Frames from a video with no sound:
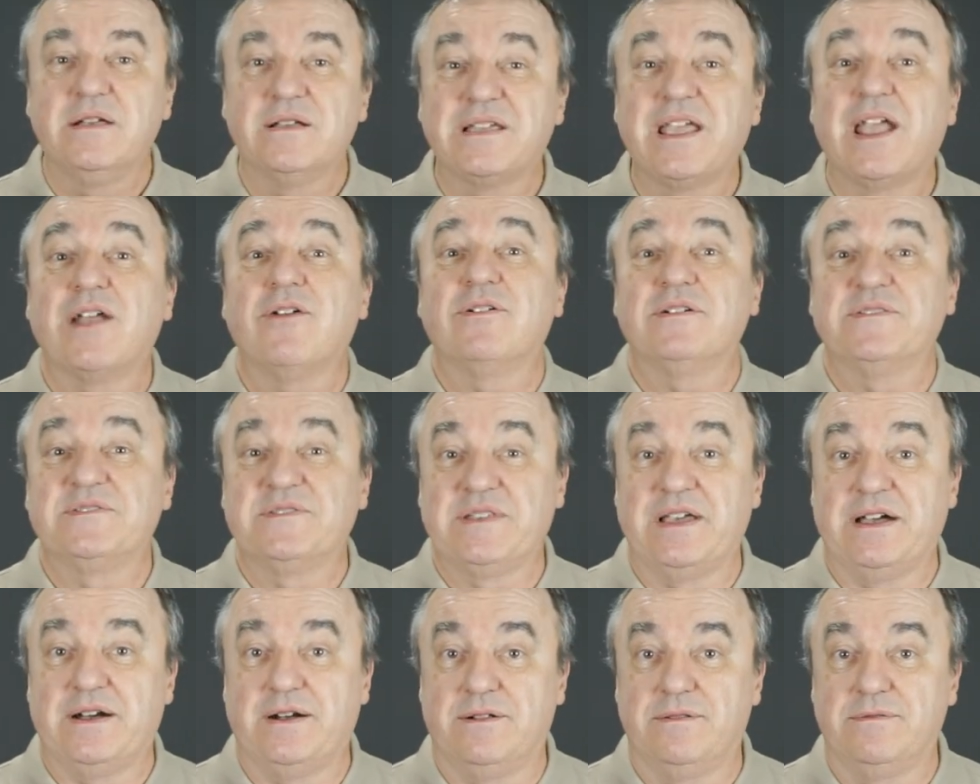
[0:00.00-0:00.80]

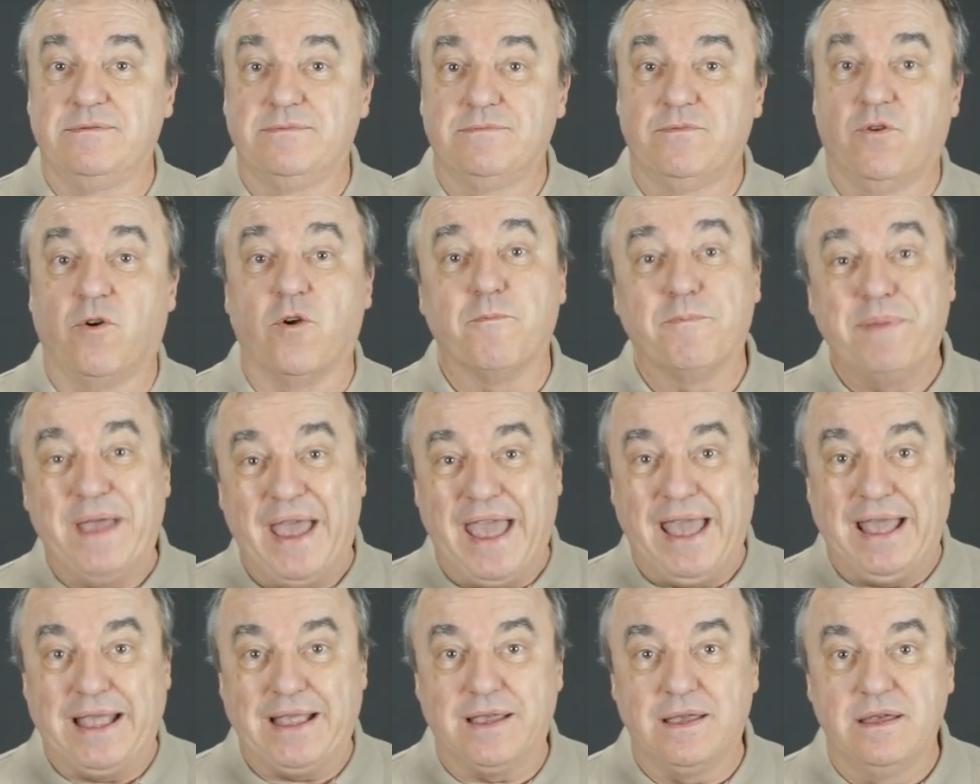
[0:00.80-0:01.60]
Carousel, or
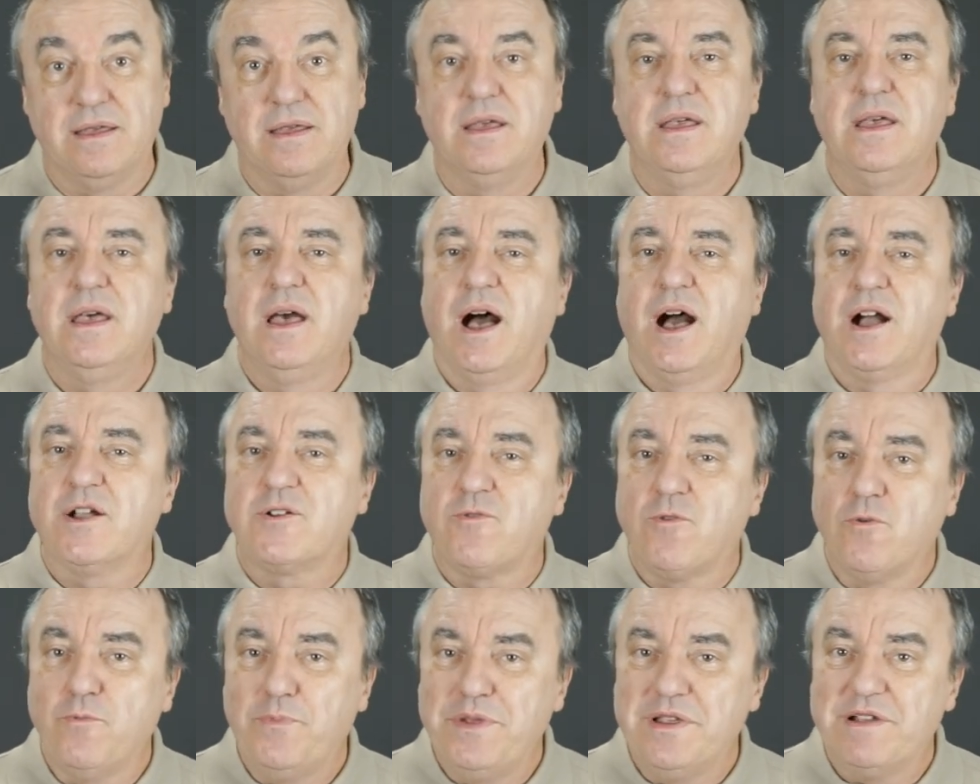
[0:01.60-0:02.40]
bank. A
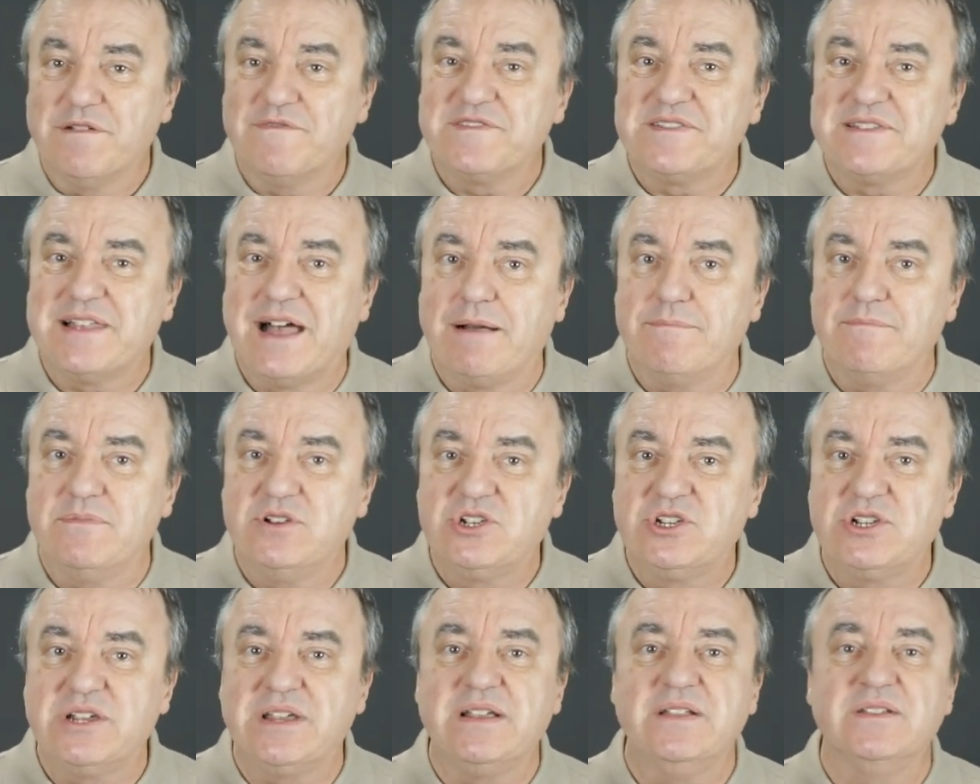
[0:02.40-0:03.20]
grouping of slot
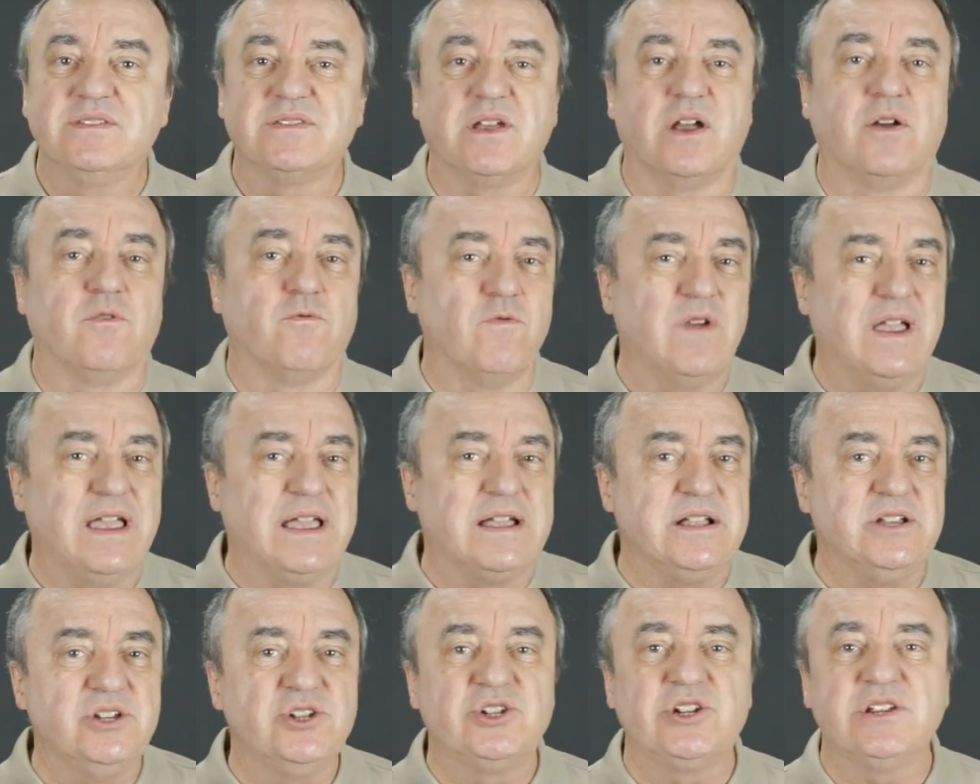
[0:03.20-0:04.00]
machines
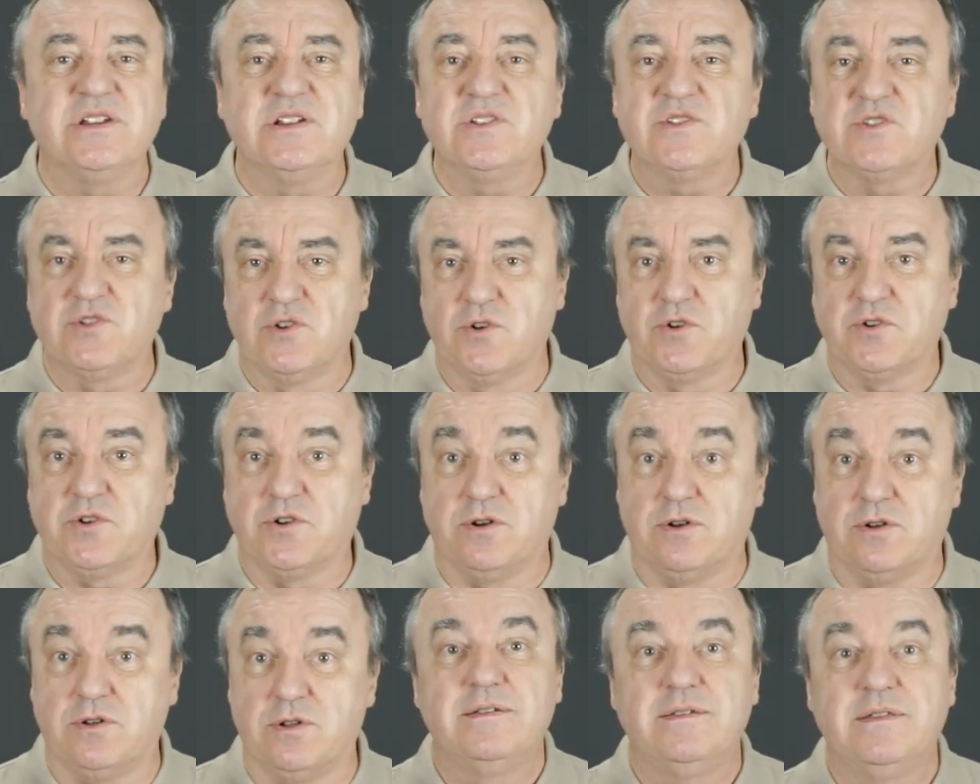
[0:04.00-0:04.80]
arranged in a
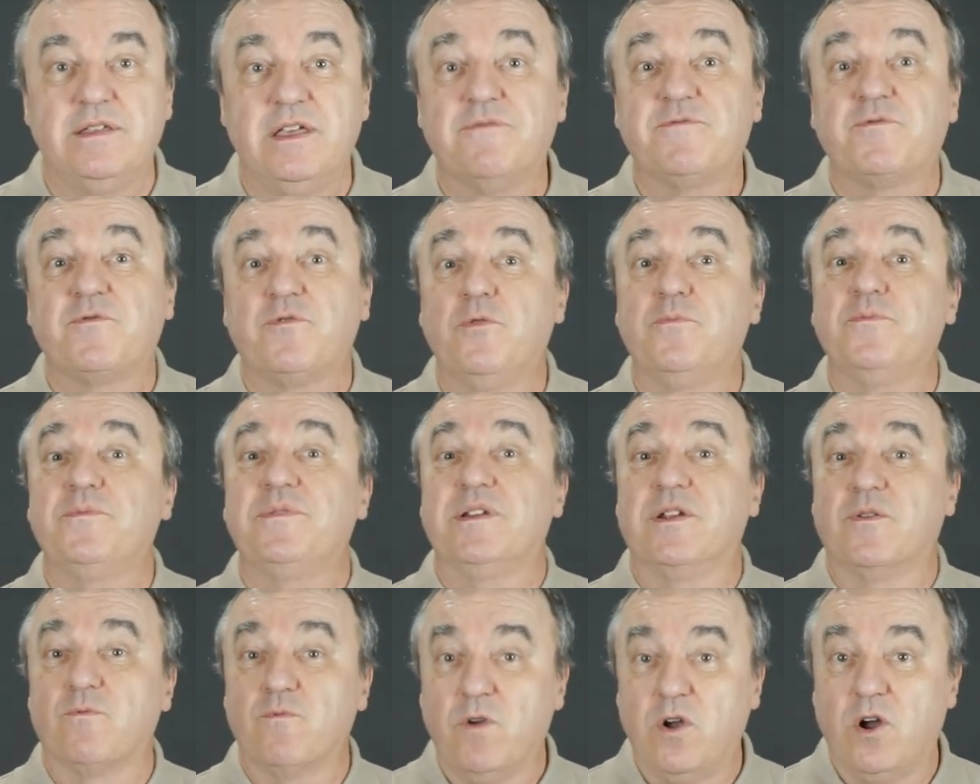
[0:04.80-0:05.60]
circle. If grouped
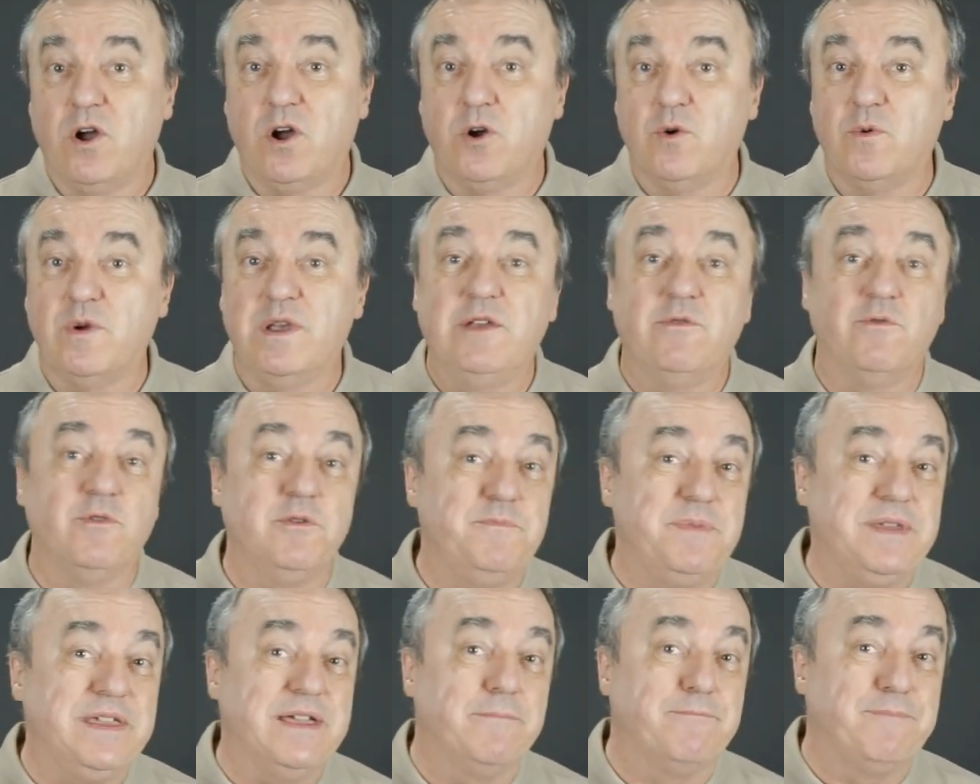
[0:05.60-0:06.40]
in a row, it
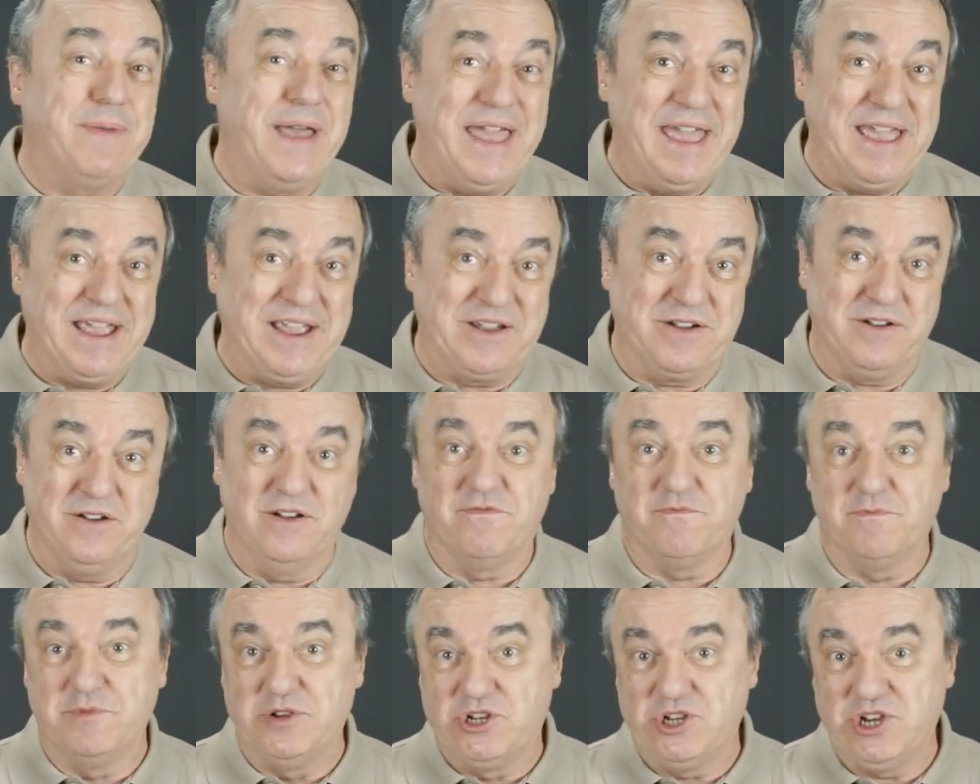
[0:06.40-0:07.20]
would be a bank
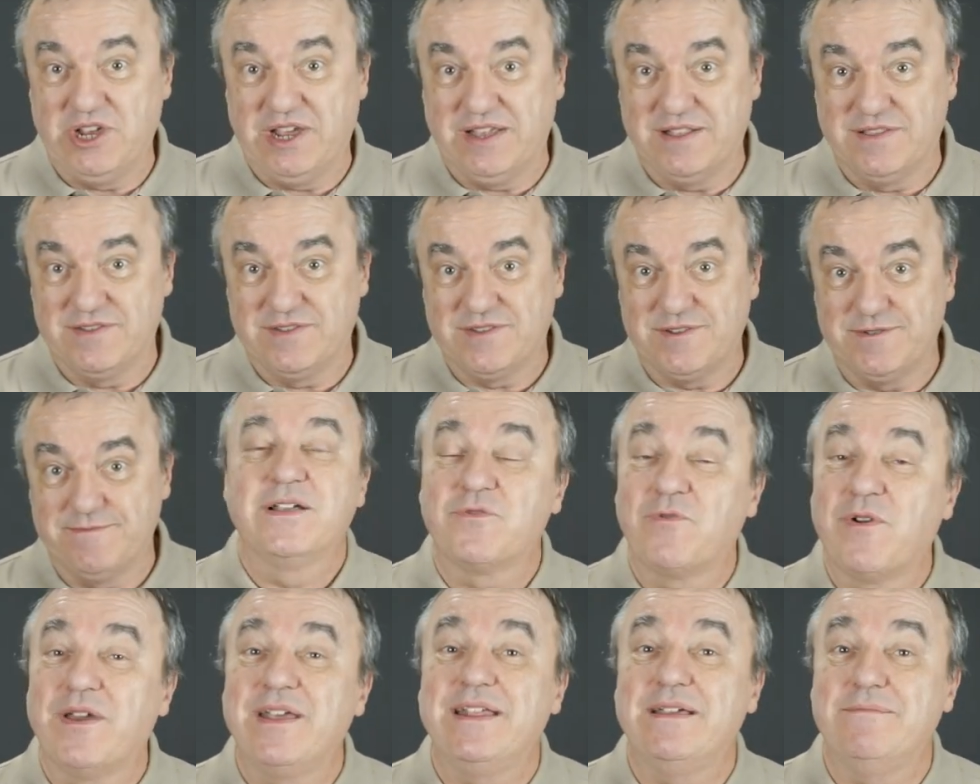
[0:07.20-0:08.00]
of machines.
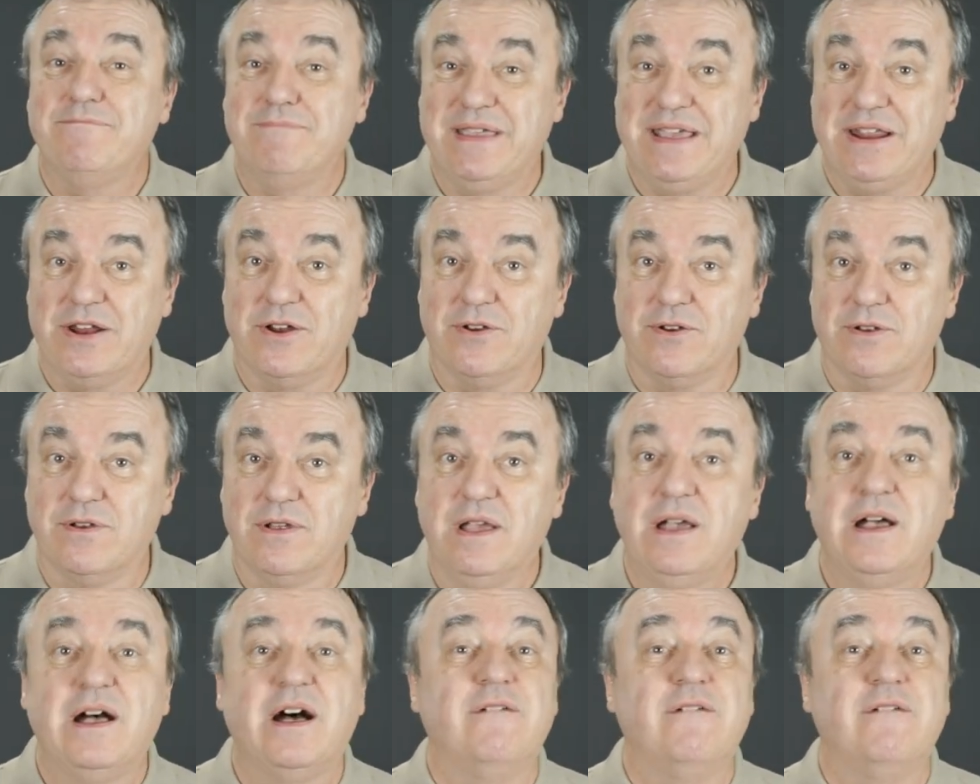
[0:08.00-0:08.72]
Credit meter.